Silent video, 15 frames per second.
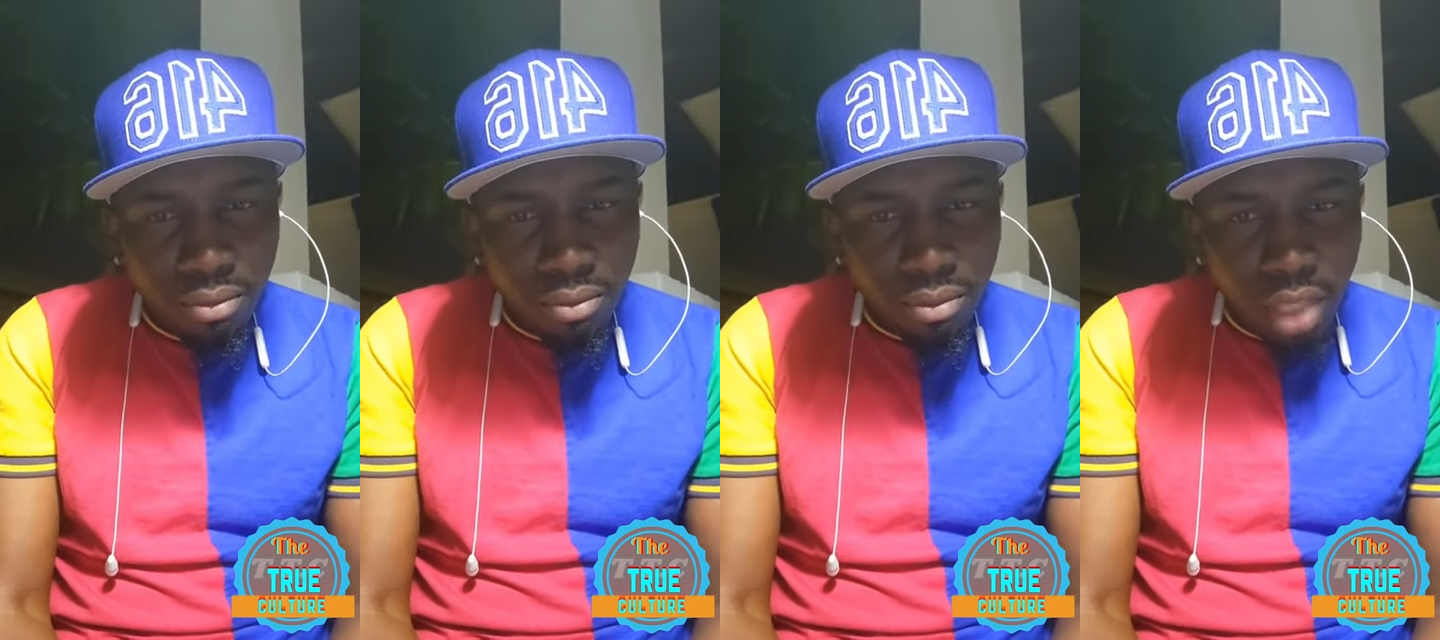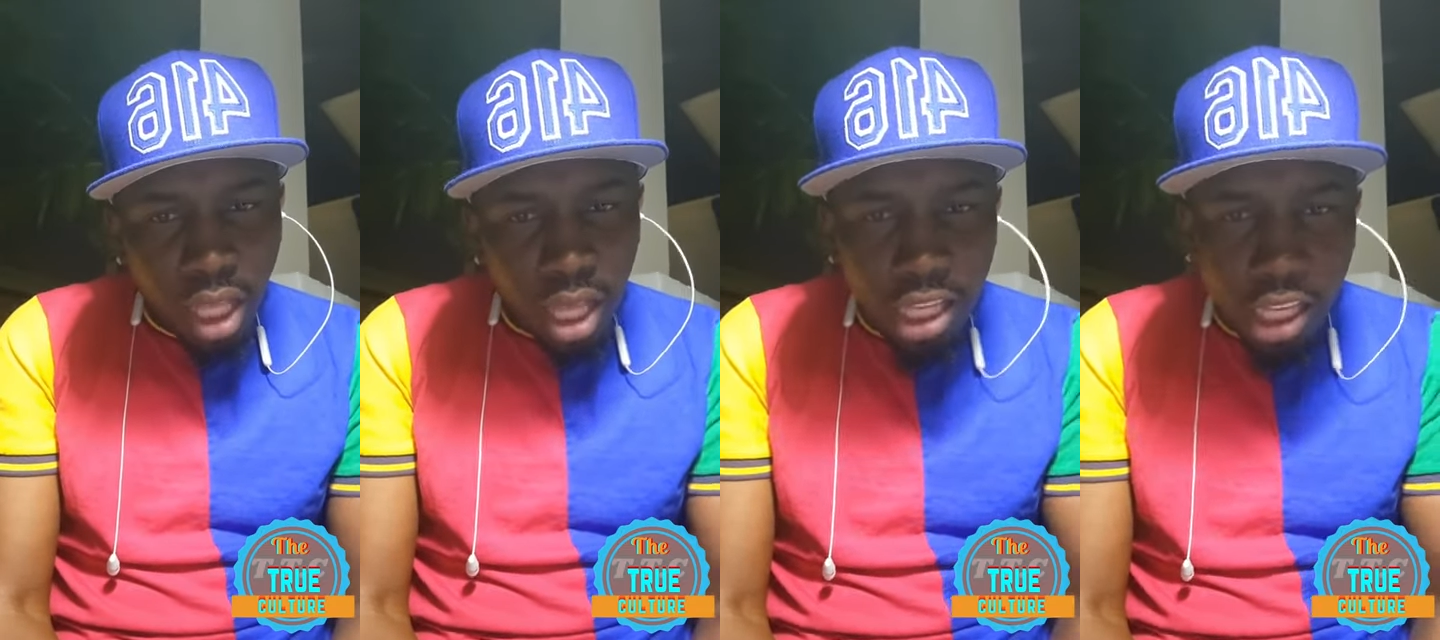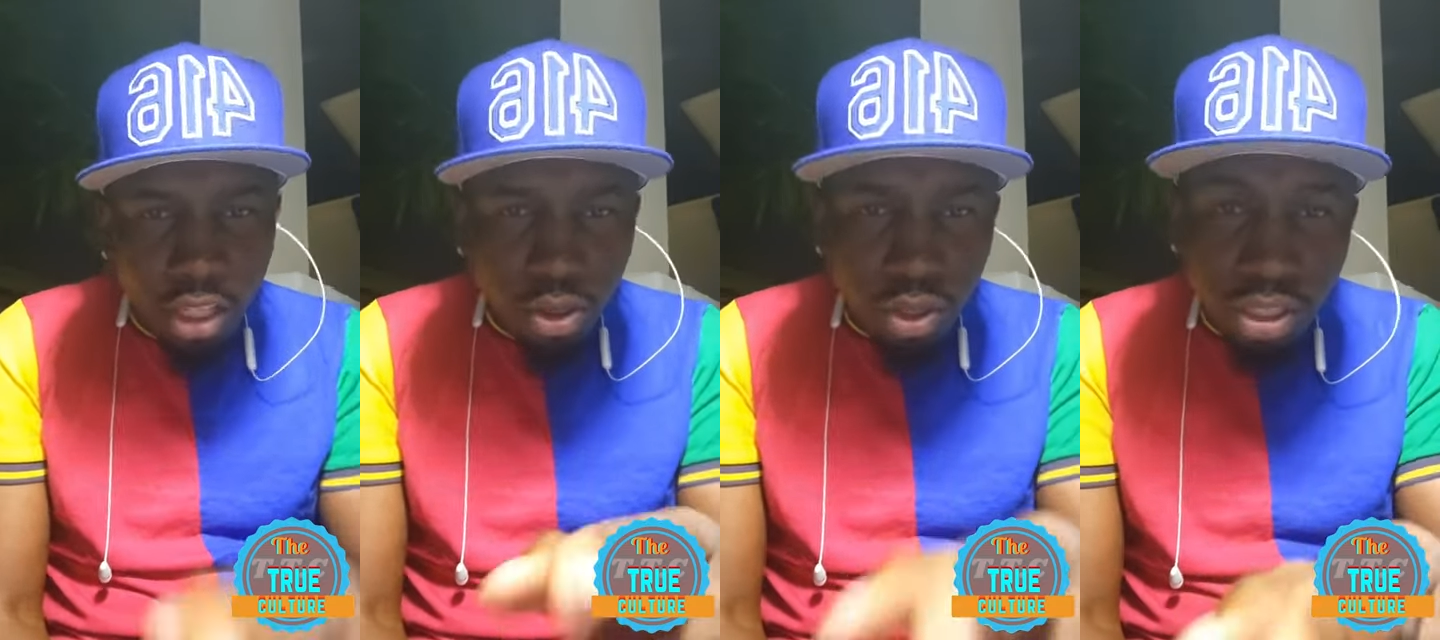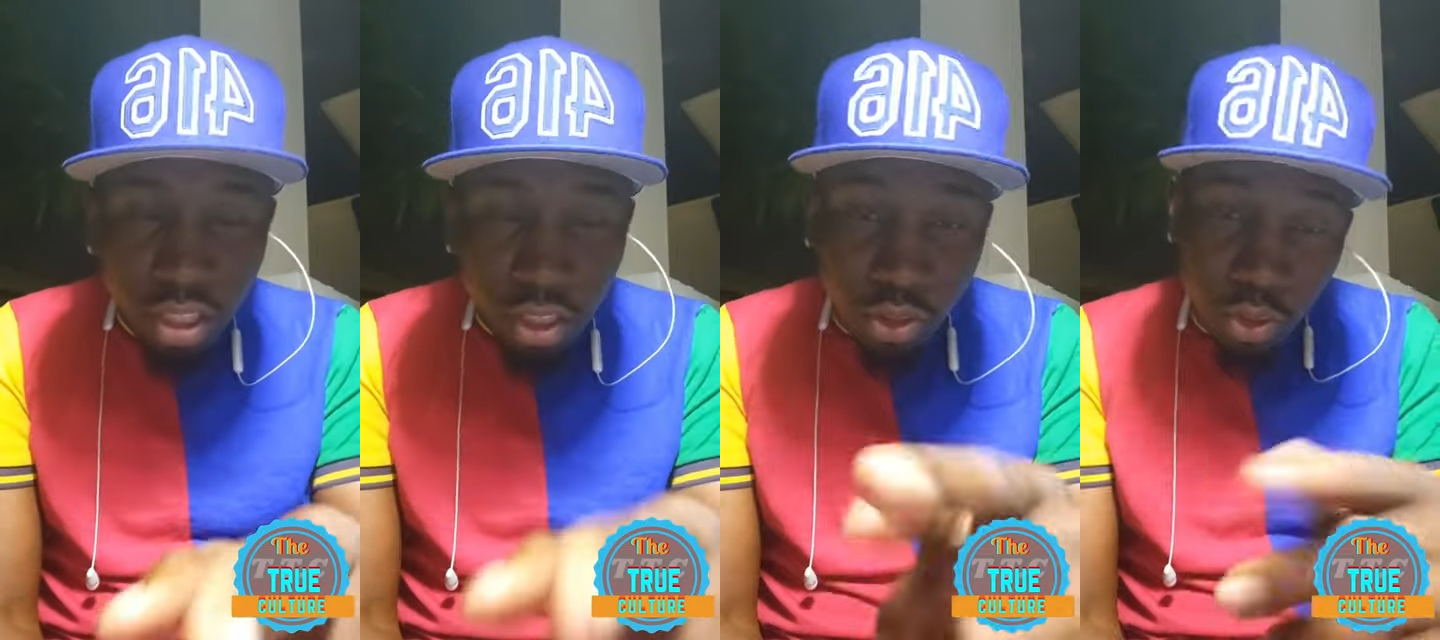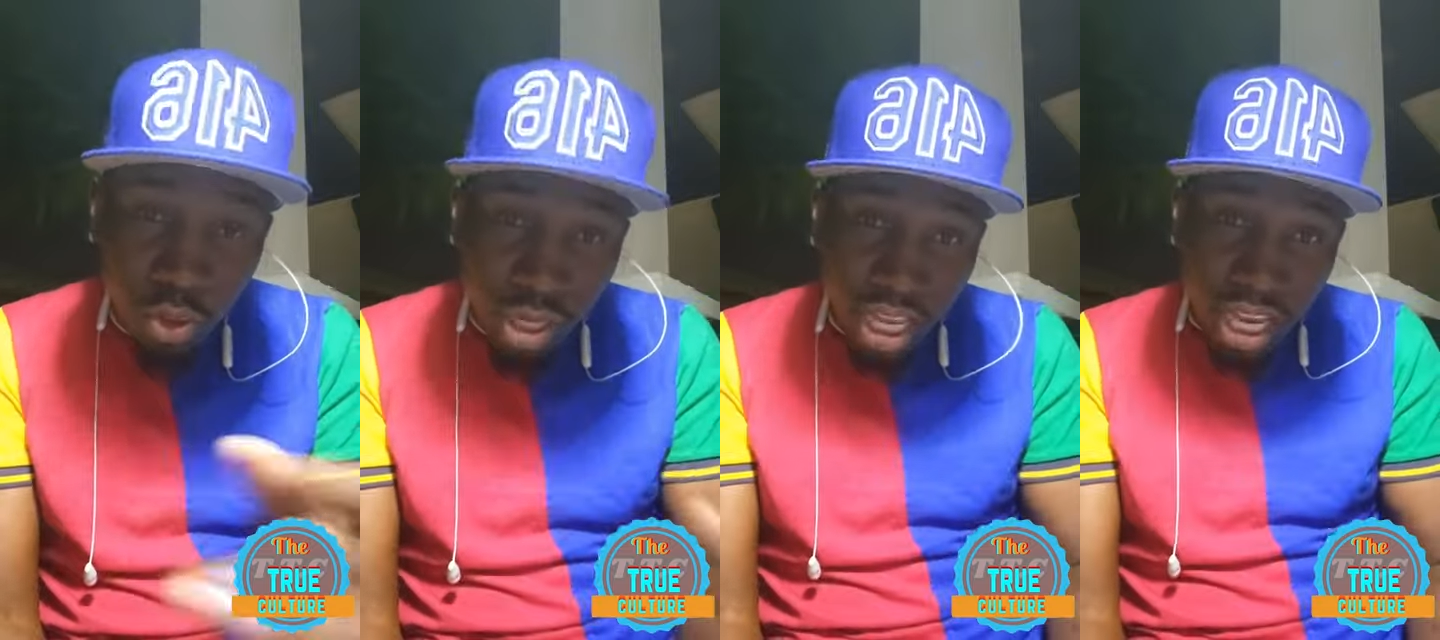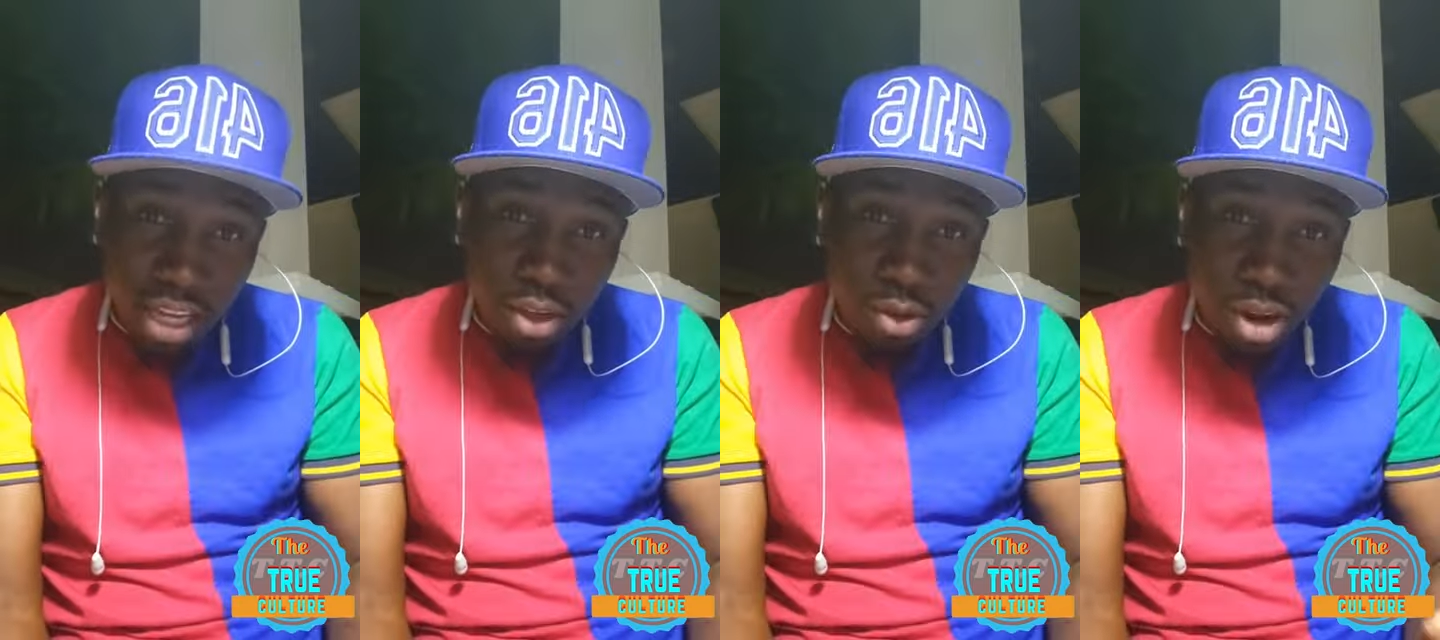And you notice who
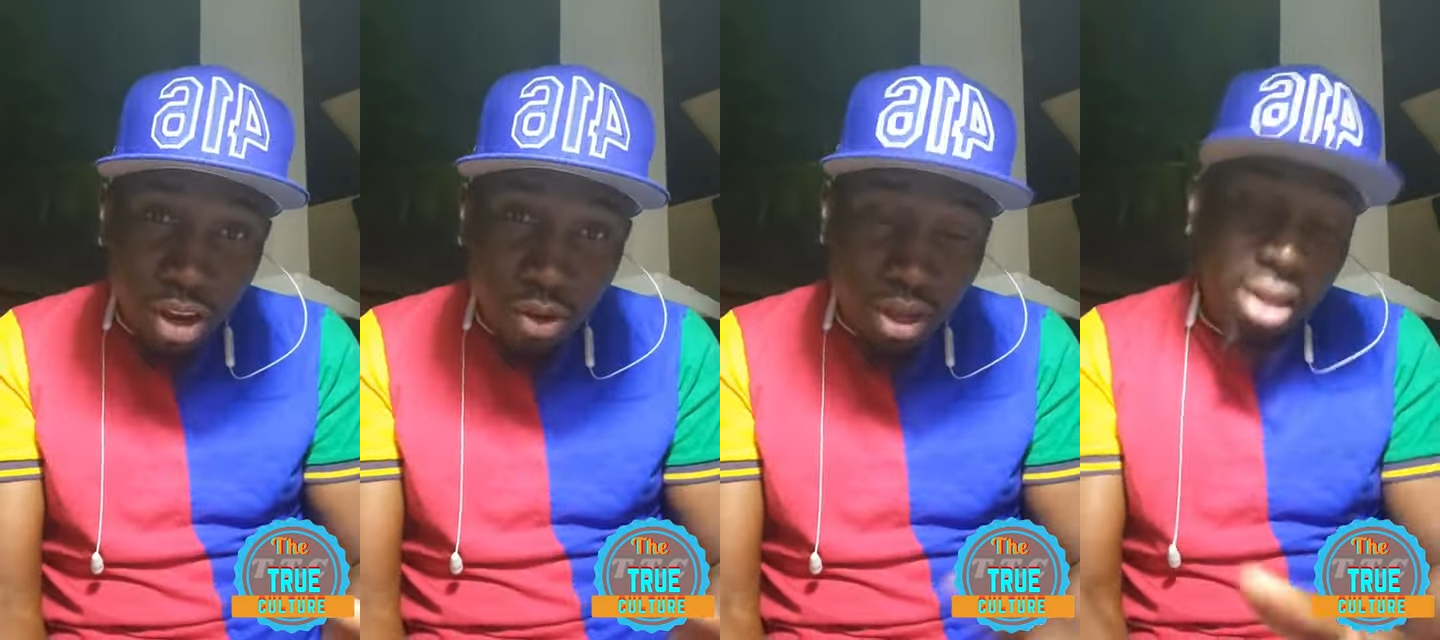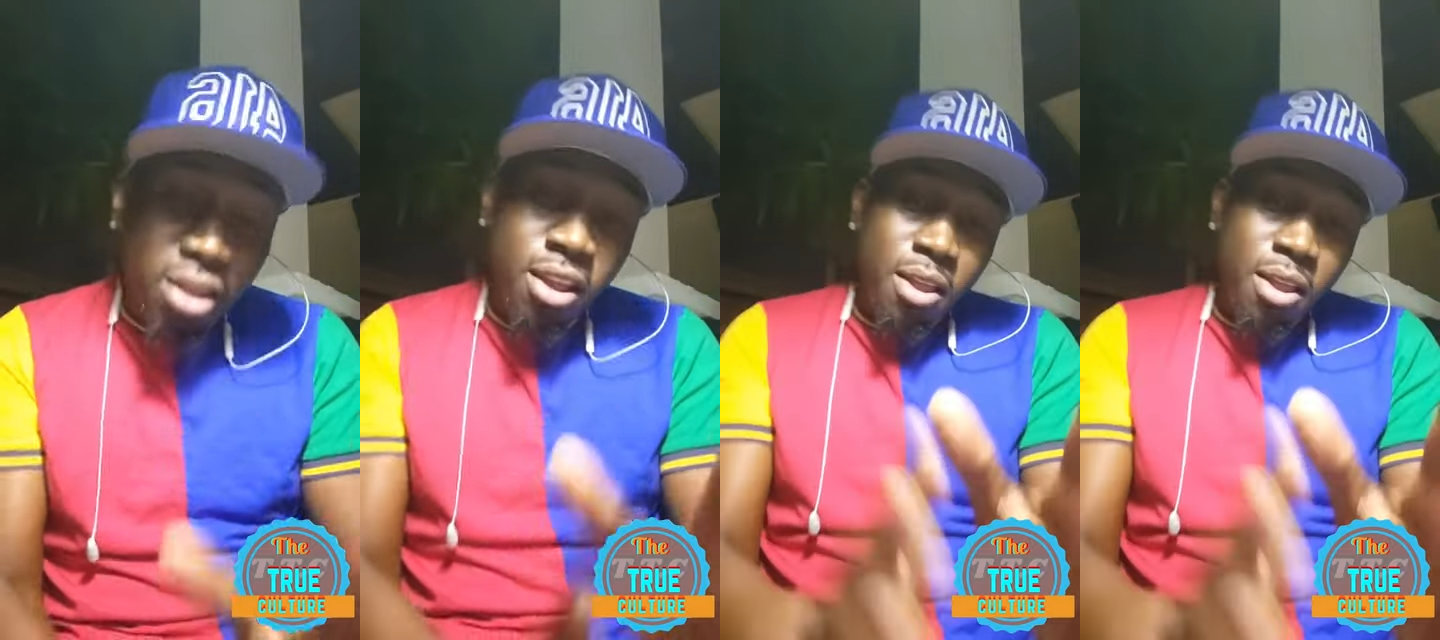Khaled work with?